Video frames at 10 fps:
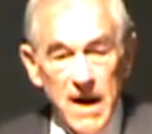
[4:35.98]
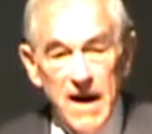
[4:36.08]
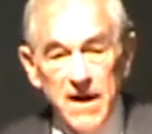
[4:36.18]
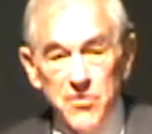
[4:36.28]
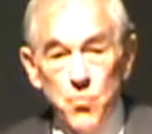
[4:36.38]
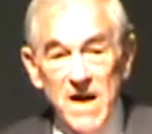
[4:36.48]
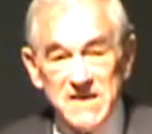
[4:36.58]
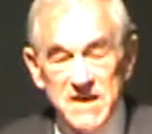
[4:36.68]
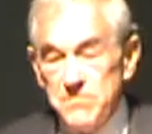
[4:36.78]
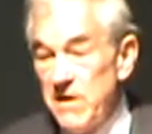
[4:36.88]
the
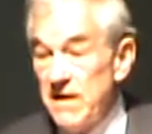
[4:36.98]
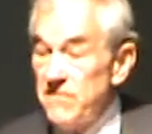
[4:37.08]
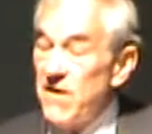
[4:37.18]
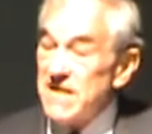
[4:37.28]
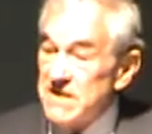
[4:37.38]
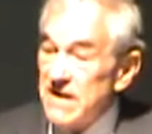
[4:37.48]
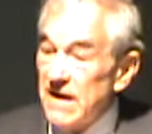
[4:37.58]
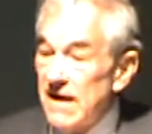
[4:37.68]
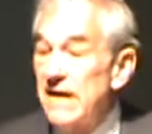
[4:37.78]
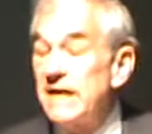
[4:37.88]
West has been
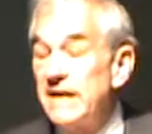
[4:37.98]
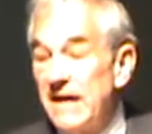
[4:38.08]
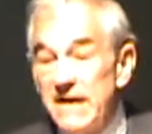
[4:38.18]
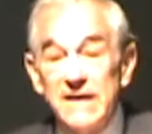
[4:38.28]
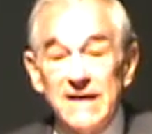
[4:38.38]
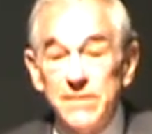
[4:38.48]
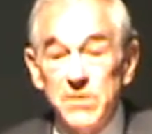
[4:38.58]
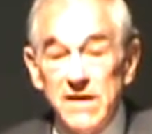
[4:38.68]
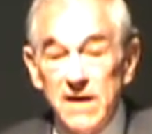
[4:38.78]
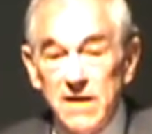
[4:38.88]
investing in
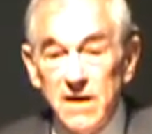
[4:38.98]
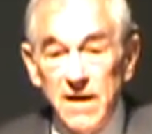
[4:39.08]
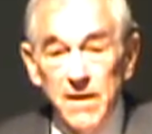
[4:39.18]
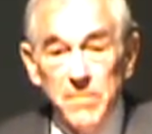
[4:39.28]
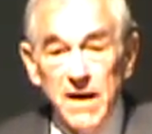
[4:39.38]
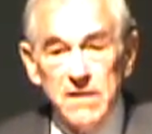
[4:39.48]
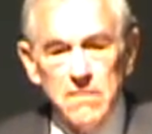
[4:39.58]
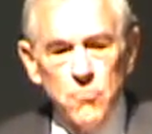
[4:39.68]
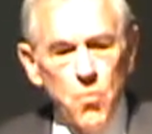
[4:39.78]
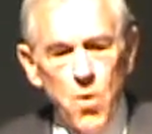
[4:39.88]
Libya.
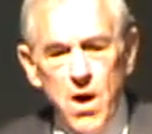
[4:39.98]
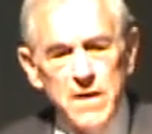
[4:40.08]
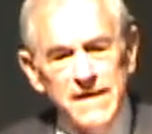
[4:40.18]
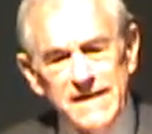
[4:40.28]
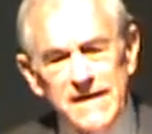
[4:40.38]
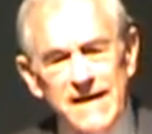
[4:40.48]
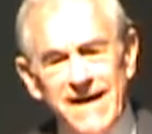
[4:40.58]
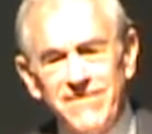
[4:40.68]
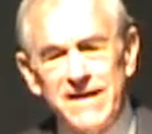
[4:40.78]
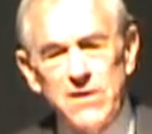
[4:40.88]
But Rwanda didn't
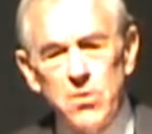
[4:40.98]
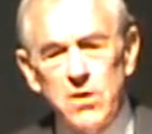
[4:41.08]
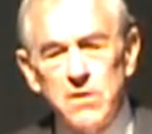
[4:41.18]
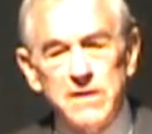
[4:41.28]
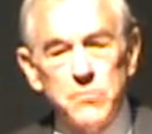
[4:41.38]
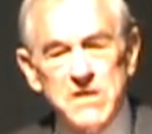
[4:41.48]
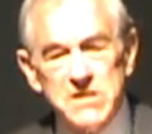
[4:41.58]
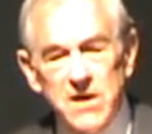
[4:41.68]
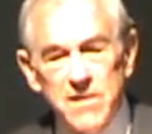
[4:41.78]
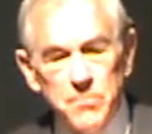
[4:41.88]
have any oil. Did we
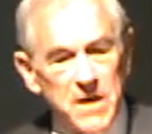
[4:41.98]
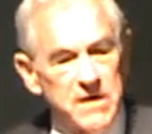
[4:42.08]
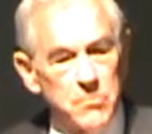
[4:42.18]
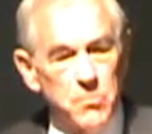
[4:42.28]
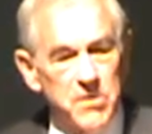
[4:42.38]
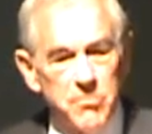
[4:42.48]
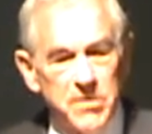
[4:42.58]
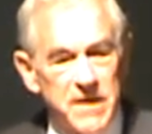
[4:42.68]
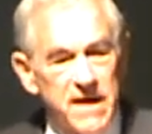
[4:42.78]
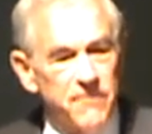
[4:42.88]
stop? We were
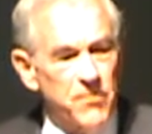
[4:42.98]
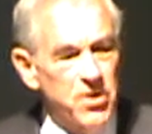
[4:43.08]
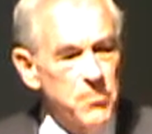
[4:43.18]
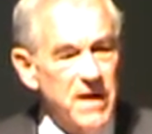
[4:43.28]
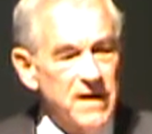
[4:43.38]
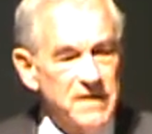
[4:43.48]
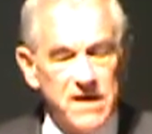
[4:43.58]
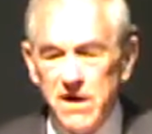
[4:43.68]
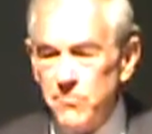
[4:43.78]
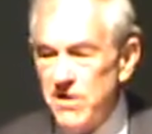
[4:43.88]
there for
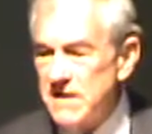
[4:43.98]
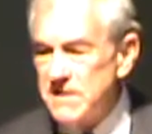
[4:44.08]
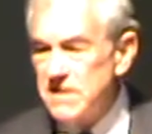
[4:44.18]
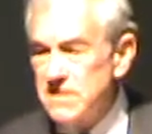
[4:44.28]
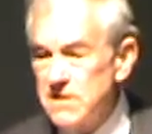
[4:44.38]
humanitarian reasons.